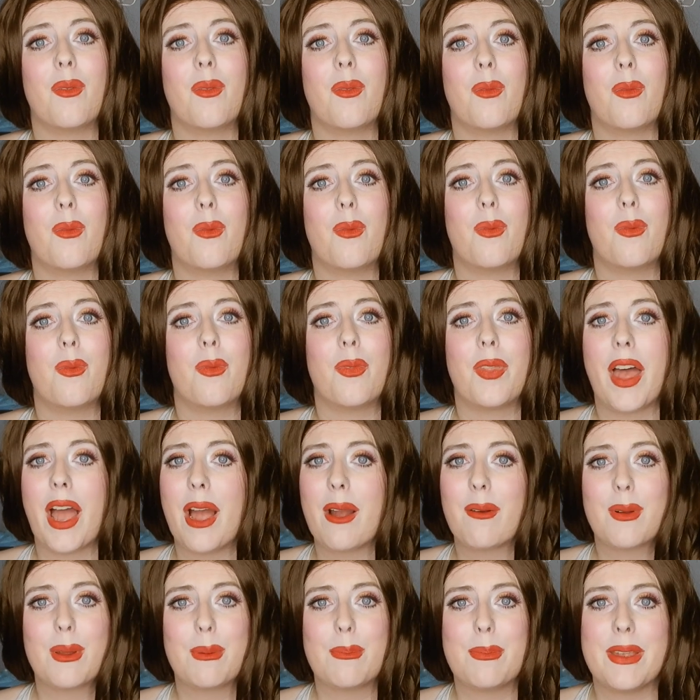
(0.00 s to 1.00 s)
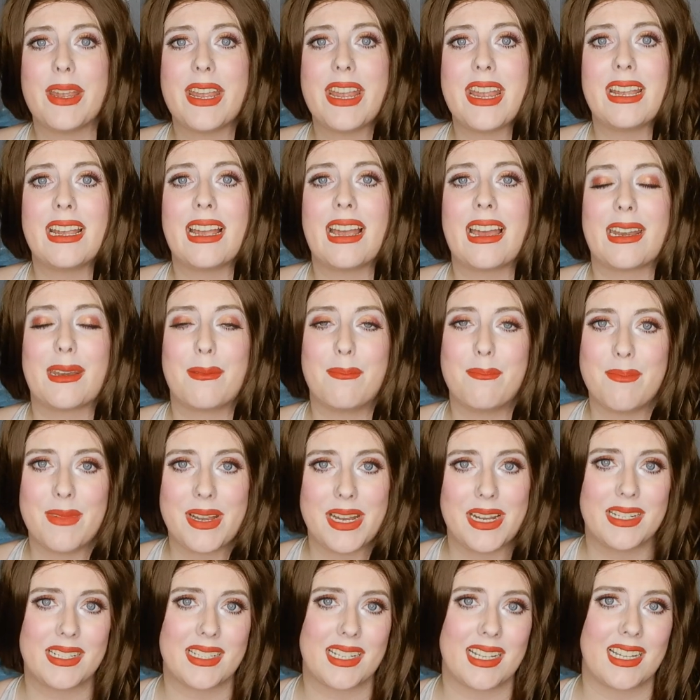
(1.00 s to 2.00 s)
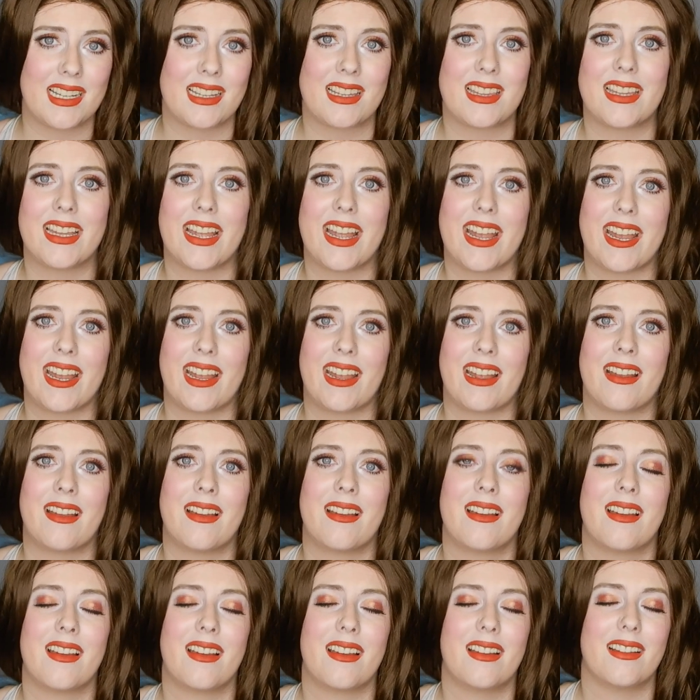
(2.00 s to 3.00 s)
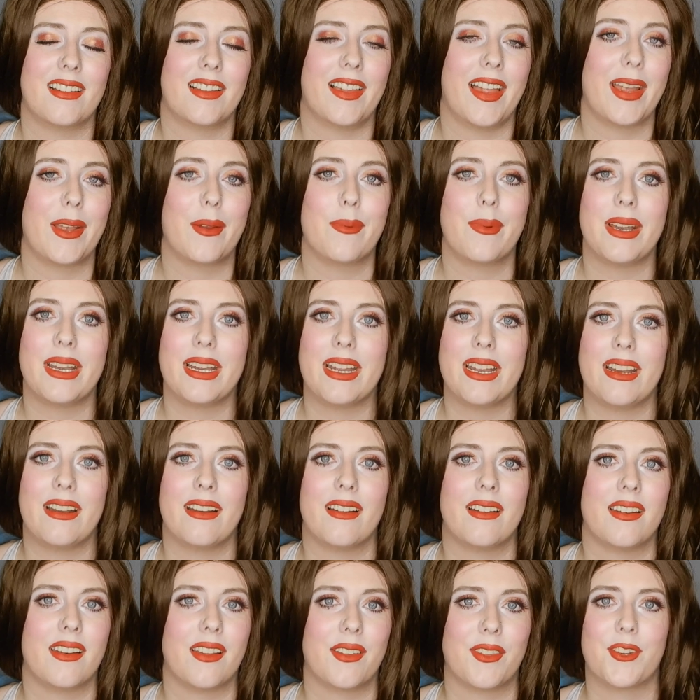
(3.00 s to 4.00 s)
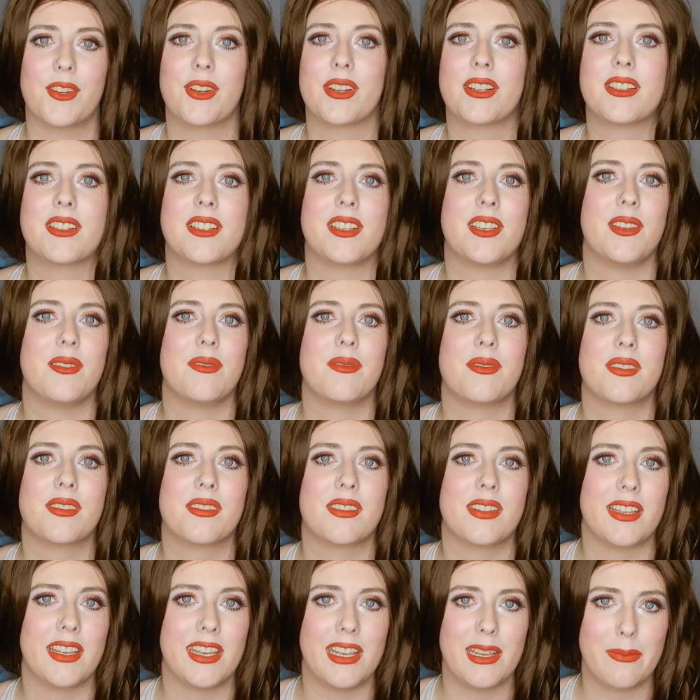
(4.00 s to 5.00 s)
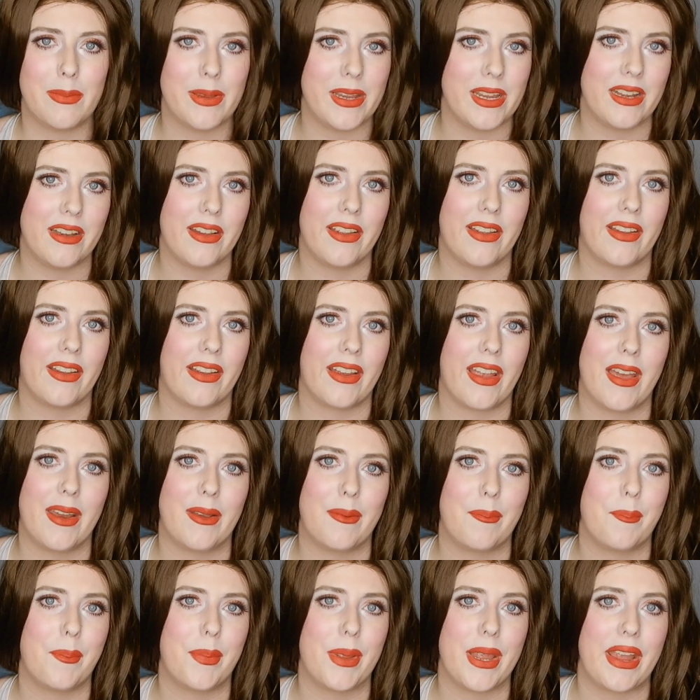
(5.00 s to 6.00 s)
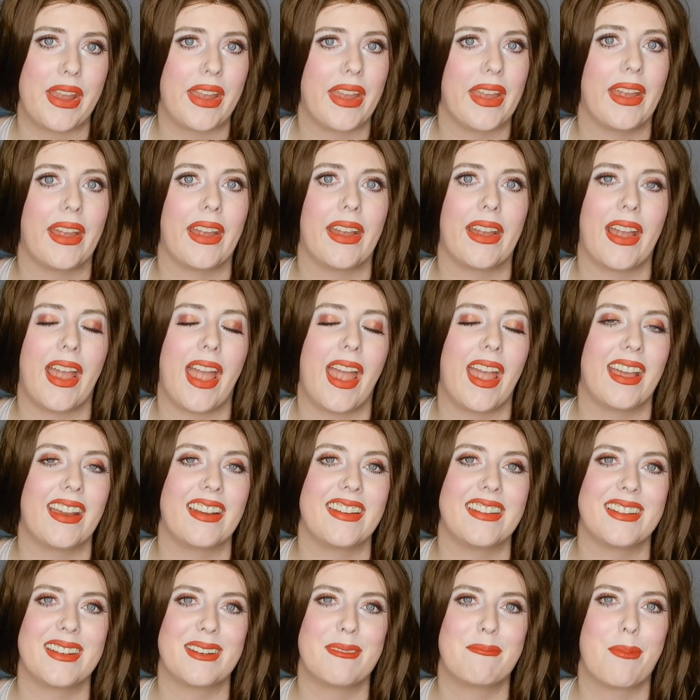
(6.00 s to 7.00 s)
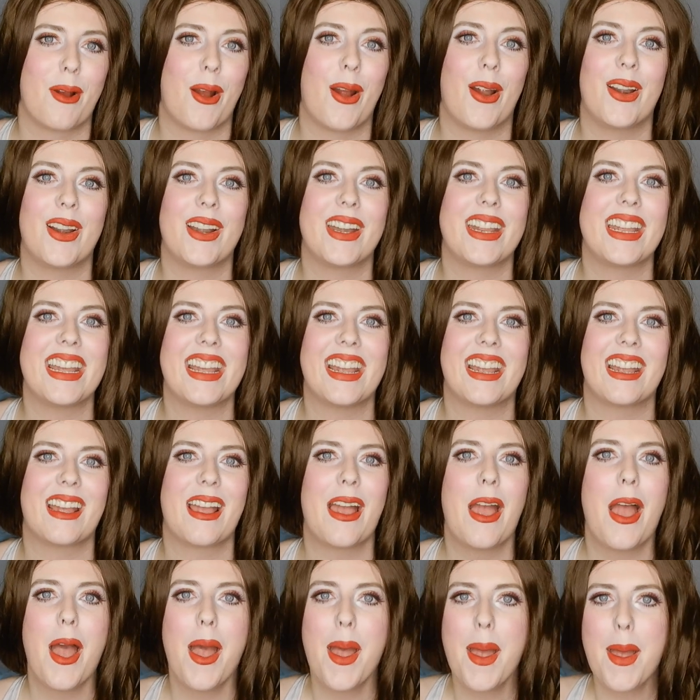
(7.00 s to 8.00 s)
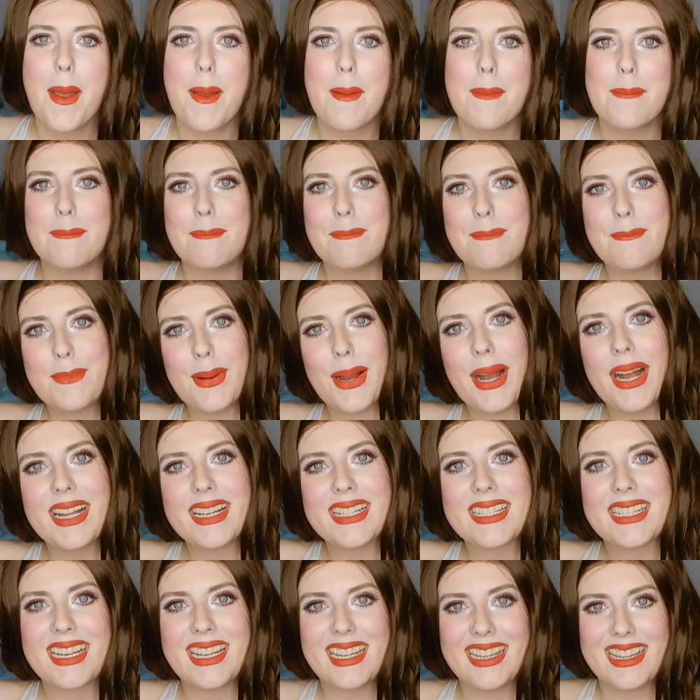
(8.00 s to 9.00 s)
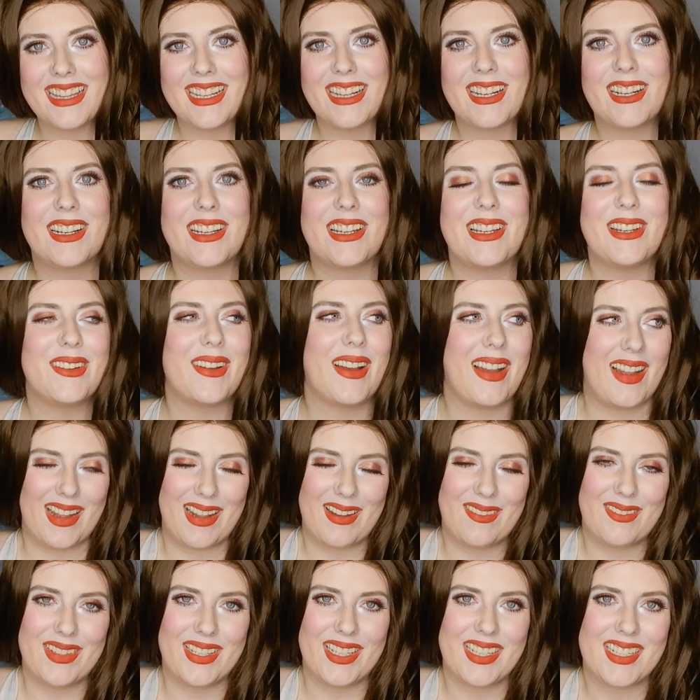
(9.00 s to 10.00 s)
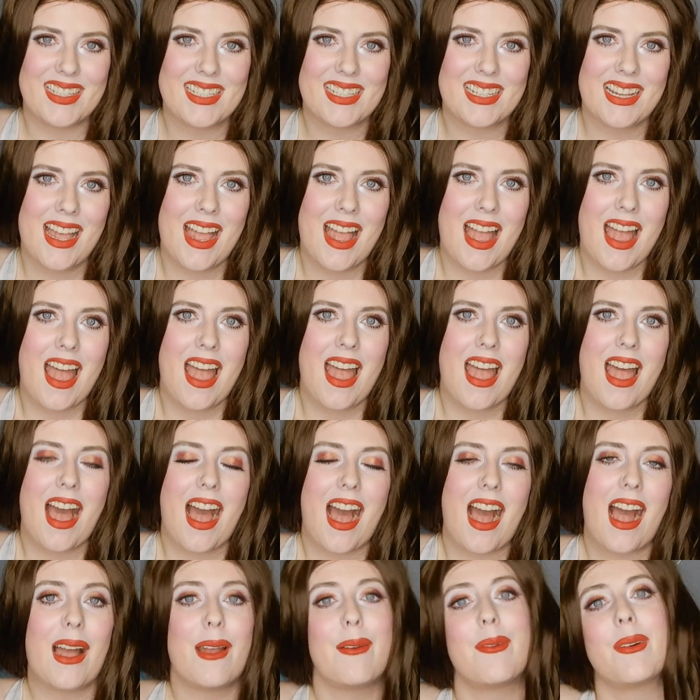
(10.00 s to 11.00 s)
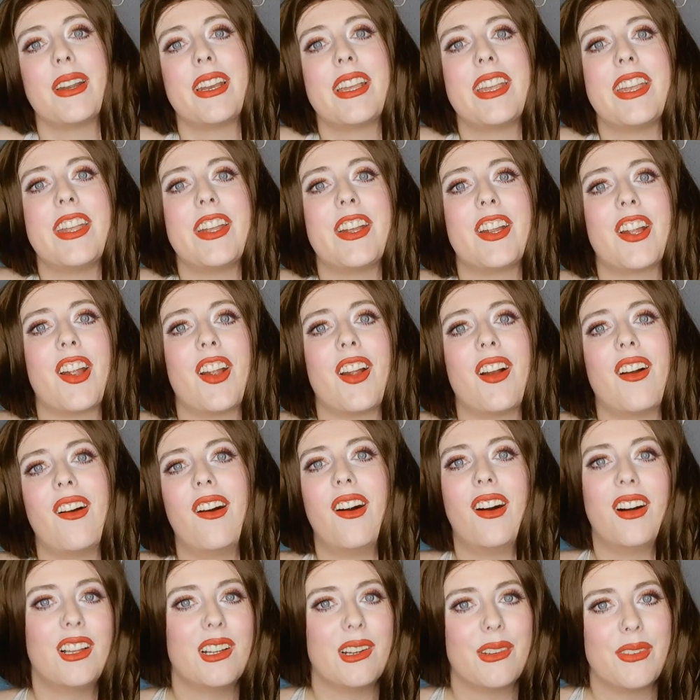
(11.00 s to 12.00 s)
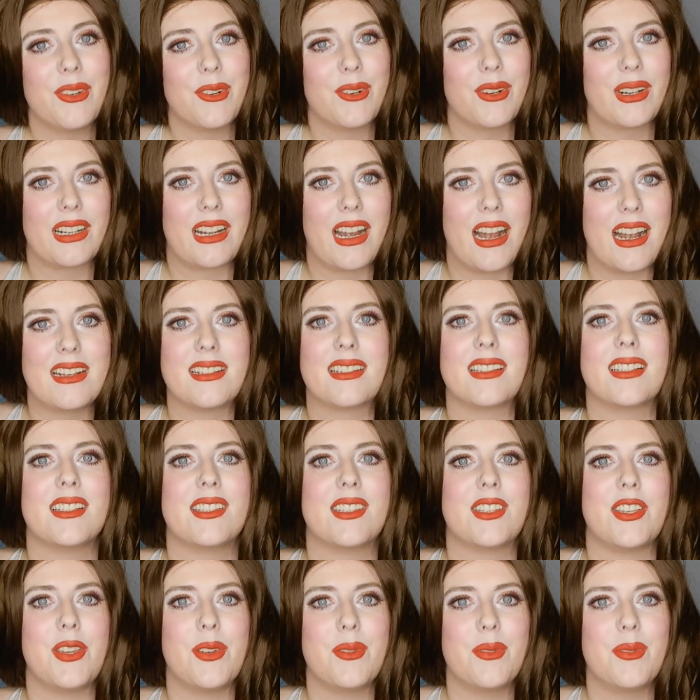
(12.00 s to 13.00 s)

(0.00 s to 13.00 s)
that would be an amazing thing. Like, we need another excuse to keep eating and baking and partying. But there you have it. I want to hear all of your guys'